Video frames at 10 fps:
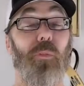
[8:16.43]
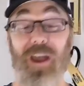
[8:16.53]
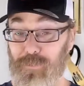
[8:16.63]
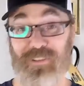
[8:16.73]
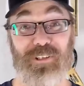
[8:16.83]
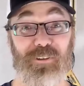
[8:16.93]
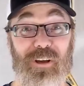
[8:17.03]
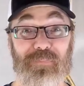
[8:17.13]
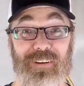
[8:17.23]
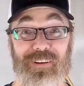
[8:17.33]
That was a
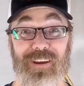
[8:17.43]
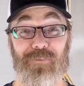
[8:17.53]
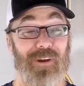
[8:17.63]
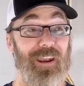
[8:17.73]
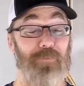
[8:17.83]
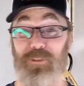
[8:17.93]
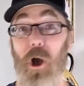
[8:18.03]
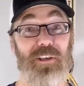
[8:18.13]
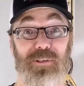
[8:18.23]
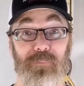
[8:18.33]
trip, and it was
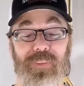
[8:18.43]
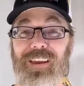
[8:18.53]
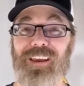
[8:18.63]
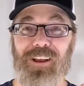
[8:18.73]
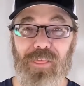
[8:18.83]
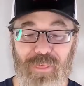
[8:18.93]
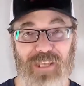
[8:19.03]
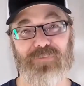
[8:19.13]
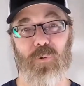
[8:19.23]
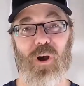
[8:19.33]
awesome.
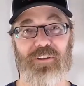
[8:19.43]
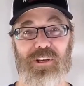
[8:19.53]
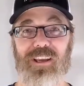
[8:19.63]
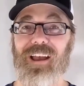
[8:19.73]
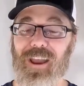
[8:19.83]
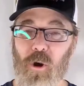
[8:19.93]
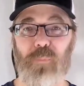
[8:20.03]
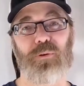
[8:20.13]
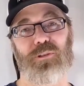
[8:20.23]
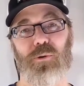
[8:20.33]
Thanks for watching. I
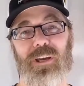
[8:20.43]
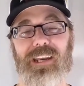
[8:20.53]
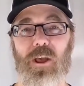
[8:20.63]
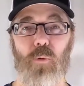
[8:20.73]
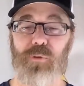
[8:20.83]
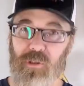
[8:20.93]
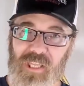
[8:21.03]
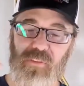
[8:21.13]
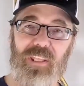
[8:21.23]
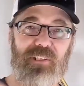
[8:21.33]
hope you enjoyed, and I hope you'll
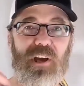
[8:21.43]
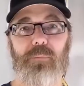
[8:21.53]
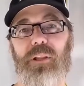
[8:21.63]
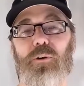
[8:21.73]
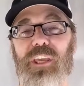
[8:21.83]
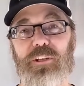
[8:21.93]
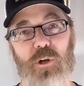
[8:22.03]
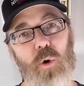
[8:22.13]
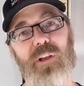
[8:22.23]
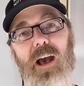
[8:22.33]
click the link down below to get
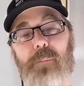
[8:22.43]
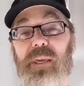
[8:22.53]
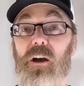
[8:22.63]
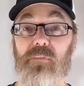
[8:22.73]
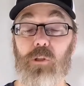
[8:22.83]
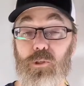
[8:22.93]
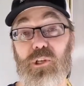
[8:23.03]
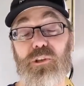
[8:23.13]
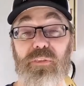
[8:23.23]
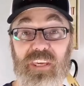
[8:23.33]
your own copy of
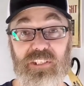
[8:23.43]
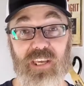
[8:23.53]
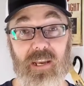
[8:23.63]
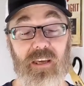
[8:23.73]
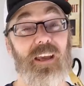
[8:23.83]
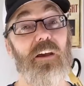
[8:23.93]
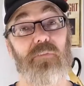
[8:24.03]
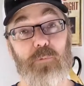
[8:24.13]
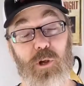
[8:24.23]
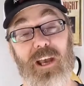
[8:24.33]
Closer to the Antenna
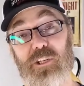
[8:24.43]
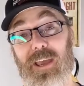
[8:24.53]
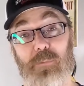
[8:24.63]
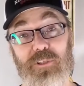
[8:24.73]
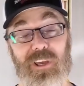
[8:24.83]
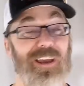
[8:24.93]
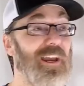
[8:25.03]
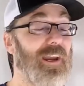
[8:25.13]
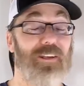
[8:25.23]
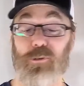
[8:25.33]
from Trash Animals.
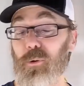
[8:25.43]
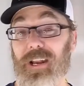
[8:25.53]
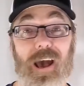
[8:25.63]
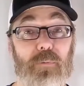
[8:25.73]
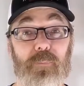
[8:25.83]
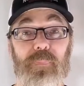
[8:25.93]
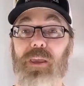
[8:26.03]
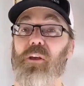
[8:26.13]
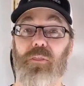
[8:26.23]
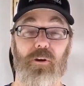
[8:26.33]
It's a great album,
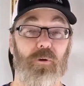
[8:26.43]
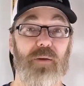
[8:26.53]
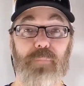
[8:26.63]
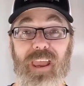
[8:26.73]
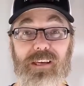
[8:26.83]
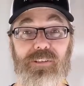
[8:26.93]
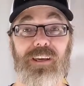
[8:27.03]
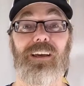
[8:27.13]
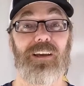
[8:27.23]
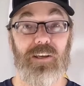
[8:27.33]
they're a great band,
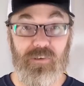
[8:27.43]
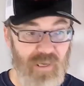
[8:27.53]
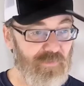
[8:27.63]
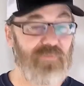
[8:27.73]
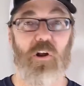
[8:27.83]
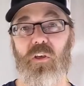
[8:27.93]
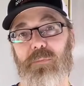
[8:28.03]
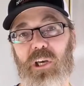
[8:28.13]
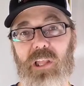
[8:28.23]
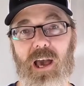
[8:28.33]
definitely follow
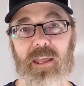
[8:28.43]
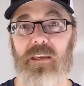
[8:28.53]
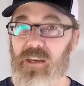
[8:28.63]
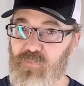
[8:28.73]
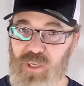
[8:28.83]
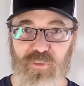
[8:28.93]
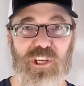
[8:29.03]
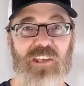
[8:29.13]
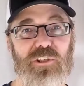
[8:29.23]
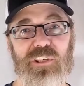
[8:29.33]
them online, and if you get the
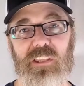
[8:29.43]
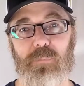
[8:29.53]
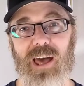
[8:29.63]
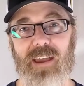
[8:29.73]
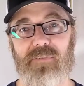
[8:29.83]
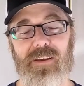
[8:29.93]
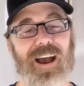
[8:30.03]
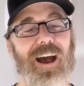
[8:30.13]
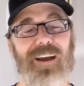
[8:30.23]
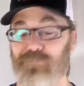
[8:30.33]
chance to see them live,
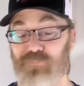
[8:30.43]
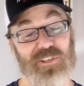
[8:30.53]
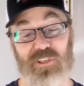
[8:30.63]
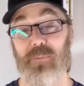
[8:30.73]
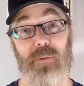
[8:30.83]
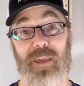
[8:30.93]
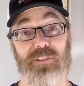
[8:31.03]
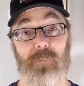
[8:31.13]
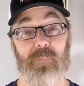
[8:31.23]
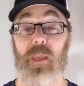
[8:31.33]
it's going to be
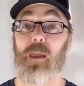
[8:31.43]
amazing.